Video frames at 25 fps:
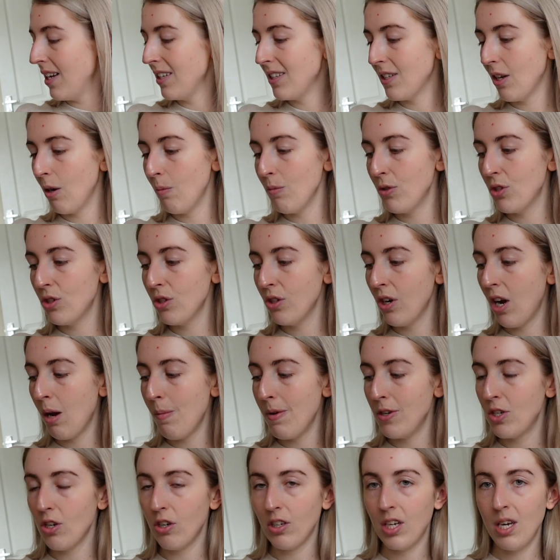So I'm sure I'll
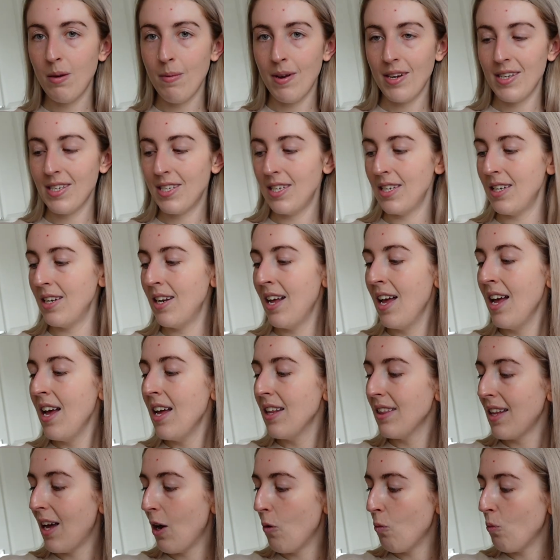be documenting
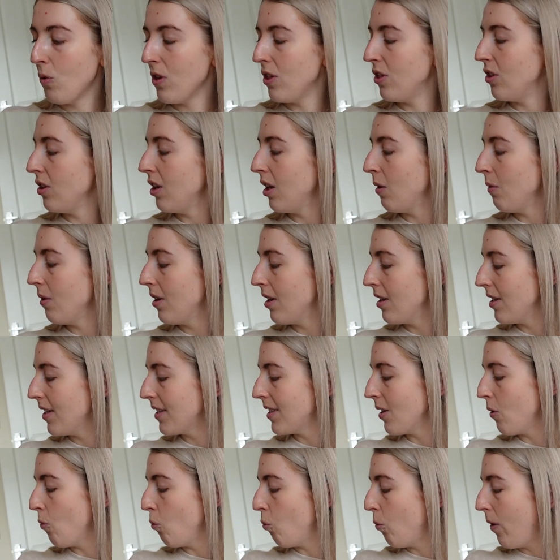that with you
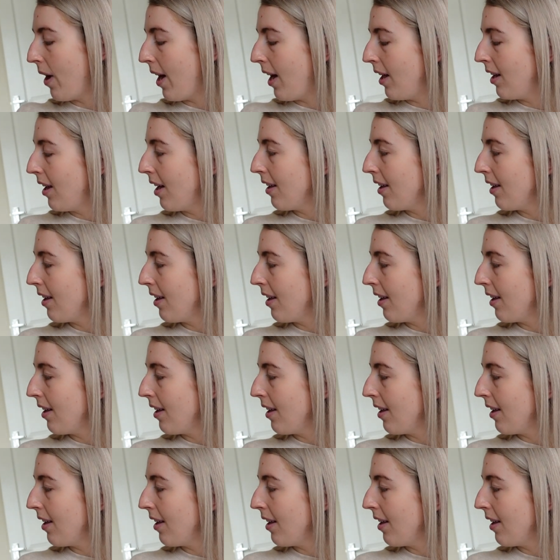as well.